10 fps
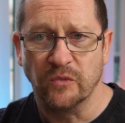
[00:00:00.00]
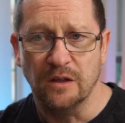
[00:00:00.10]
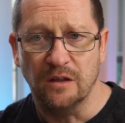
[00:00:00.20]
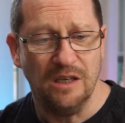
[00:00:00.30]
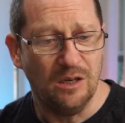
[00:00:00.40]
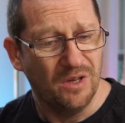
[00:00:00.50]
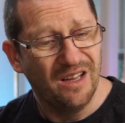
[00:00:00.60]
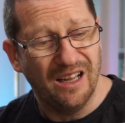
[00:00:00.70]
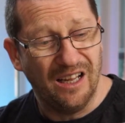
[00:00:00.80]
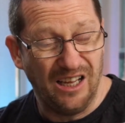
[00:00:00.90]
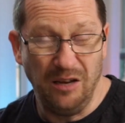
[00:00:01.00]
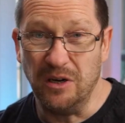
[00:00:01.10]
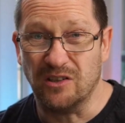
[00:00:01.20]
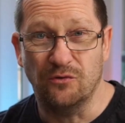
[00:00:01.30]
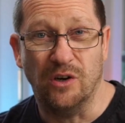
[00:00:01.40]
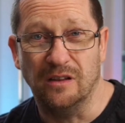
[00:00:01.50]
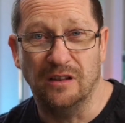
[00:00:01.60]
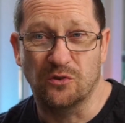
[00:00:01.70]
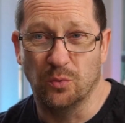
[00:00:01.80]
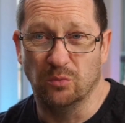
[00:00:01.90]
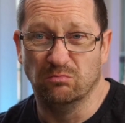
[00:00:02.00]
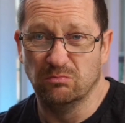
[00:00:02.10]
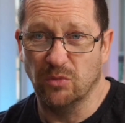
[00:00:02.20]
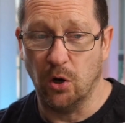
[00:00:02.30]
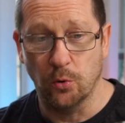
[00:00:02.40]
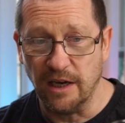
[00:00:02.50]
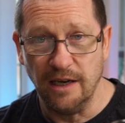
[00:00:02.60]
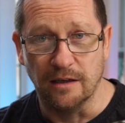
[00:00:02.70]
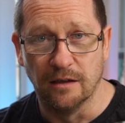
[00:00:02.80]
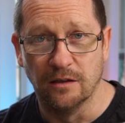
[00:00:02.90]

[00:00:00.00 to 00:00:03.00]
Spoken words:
yeah, I'm actually rating this one okay.